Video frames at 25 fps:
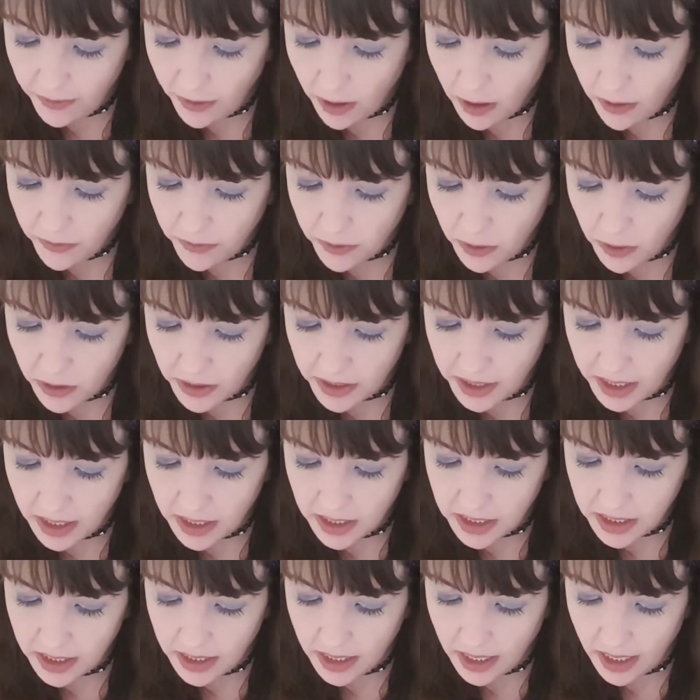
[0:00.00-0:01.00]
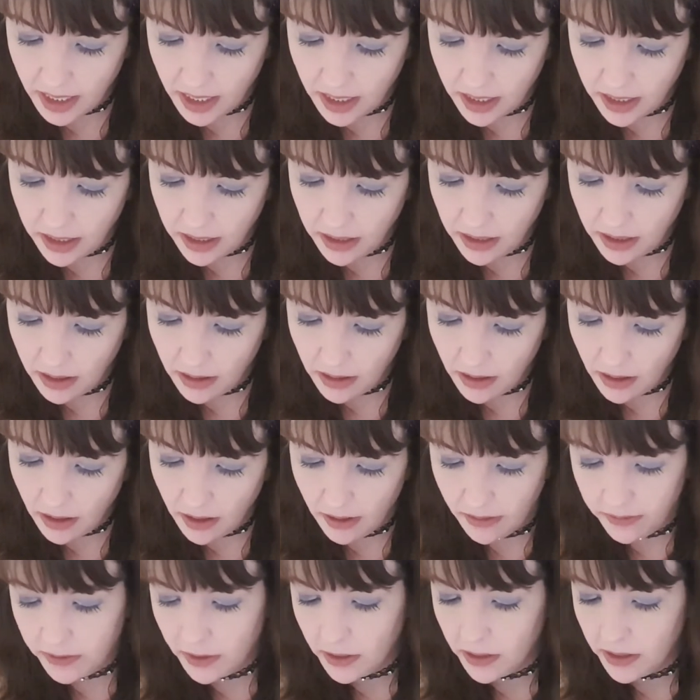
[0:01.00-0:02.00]
or $4.99 or
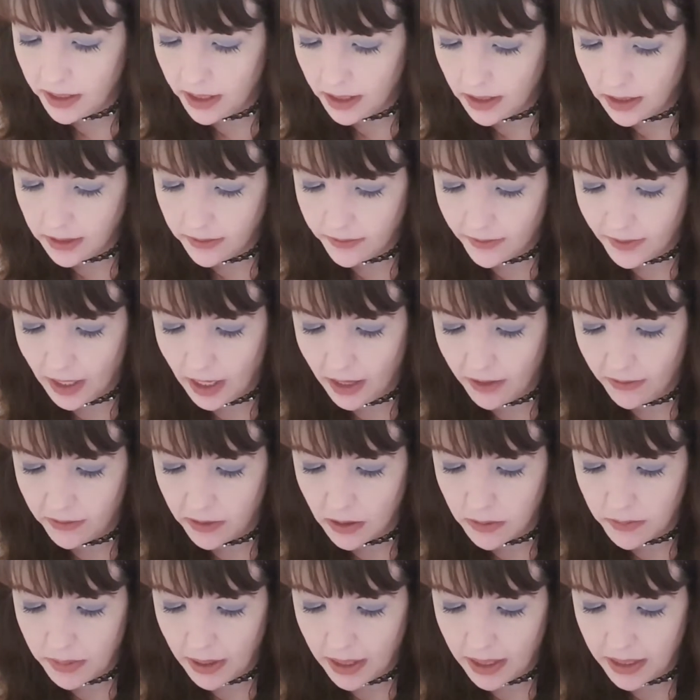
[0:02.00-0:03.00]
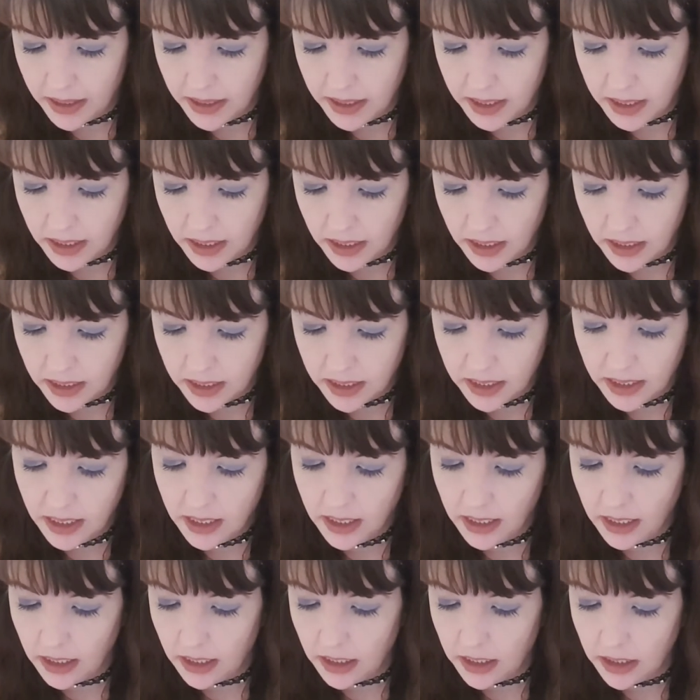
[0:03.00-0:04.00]
$4.95 with
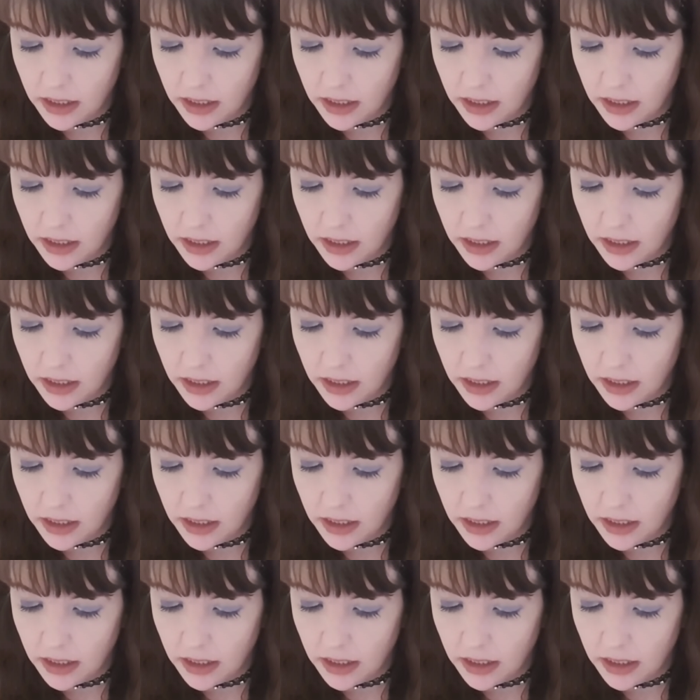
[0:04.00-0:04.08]
Bandizy